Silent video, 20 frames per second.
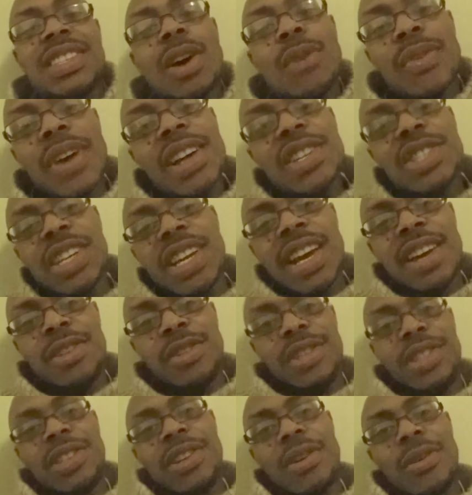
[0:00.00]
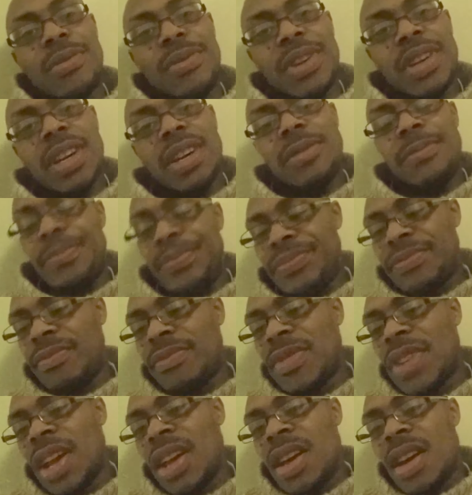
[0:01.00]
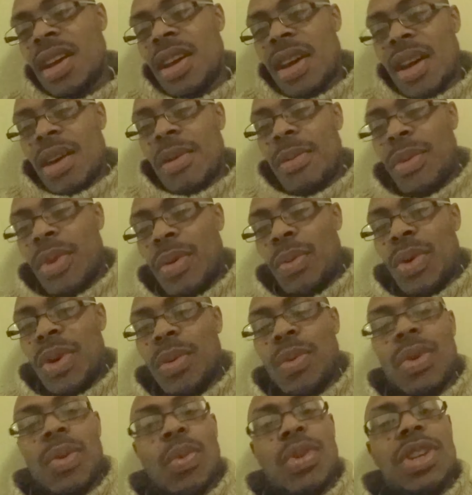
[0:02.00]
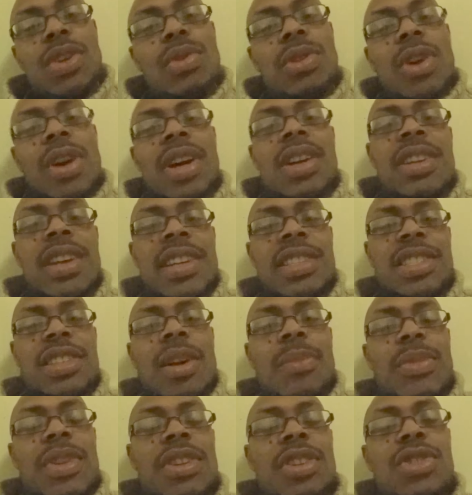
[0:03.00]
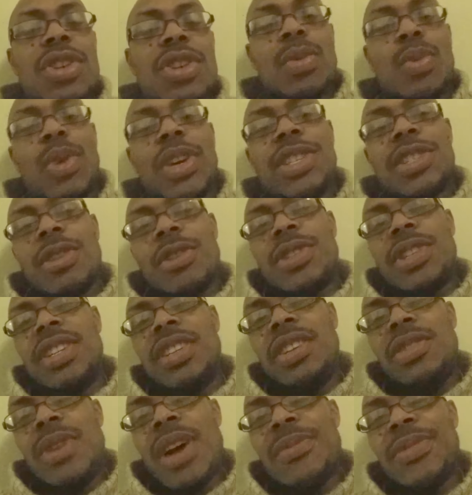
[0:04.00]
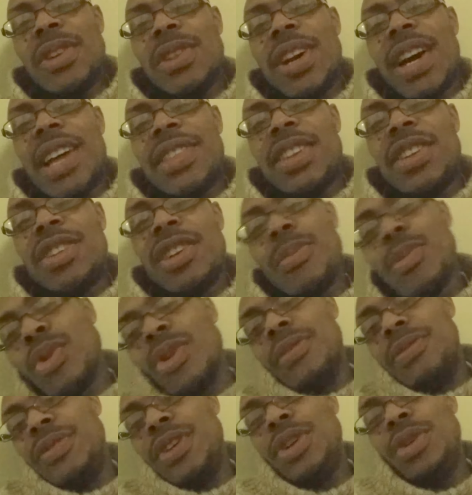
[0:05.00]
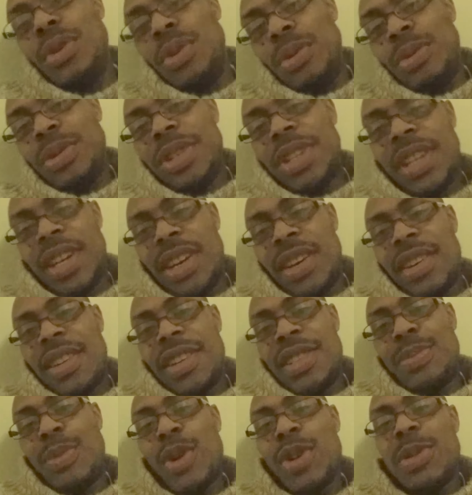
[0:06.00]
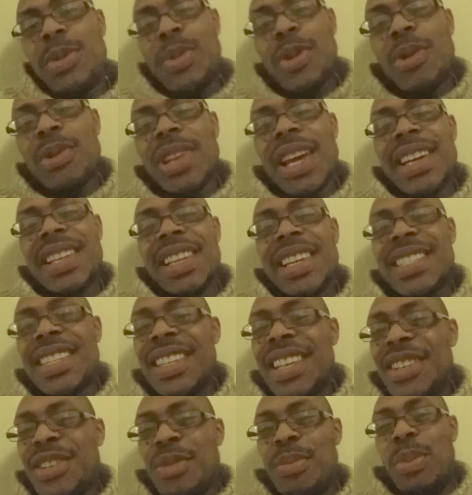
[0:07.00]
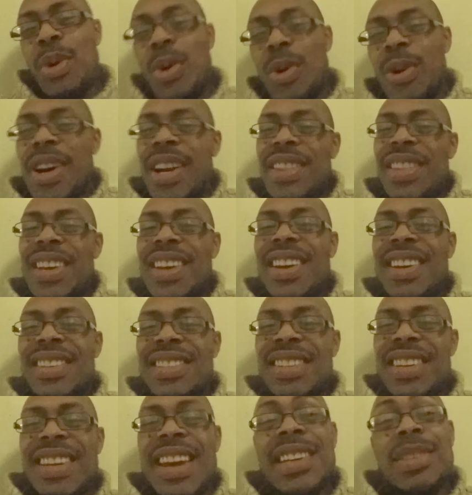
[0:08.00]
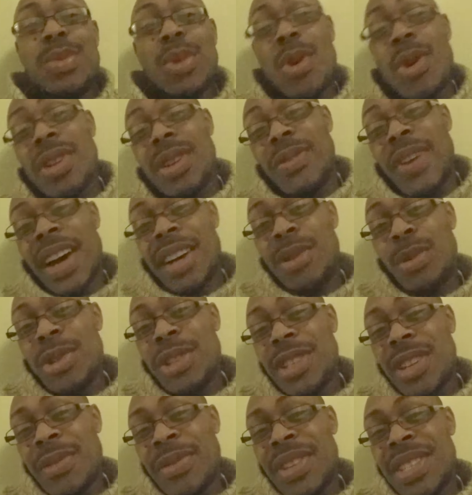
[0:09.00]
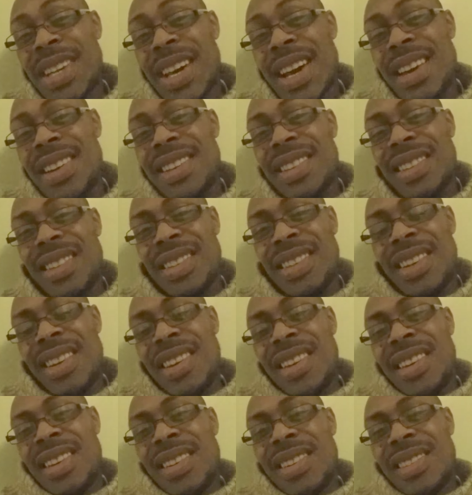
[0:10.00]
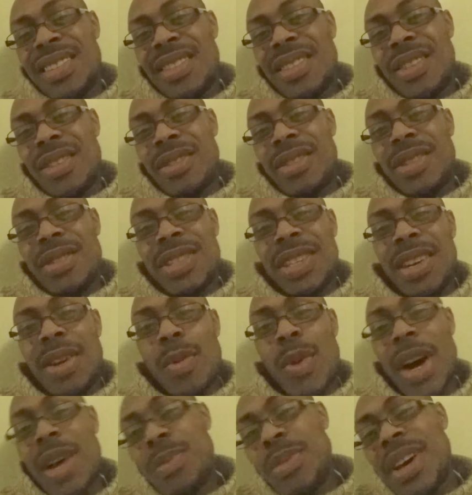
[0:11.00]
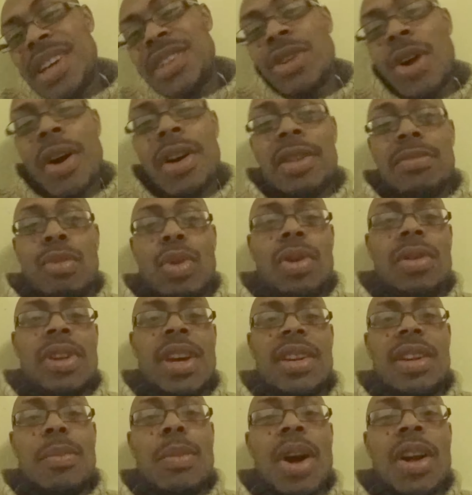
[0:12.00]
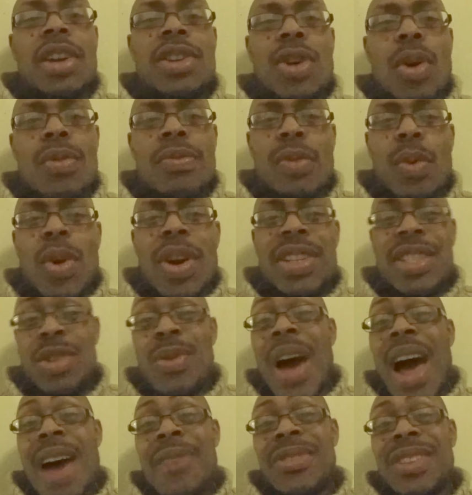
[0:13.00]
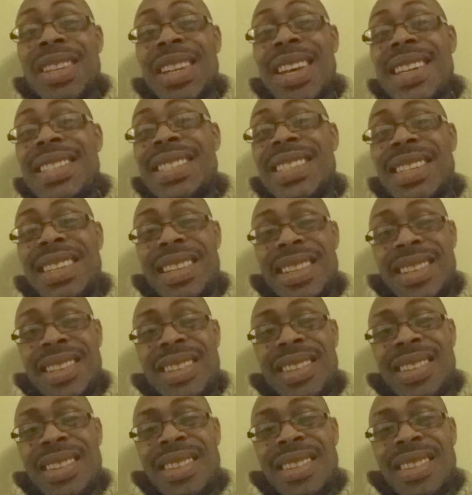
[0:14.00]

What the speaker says: self-educate yourself, okay? When you're looking at something, to research it, you have to look at the number of views, okay? Because most people don't like listening to boring things, and that's where all the vital stuff is at. You know, you see a white man talking in a monotone voice, you have to listen.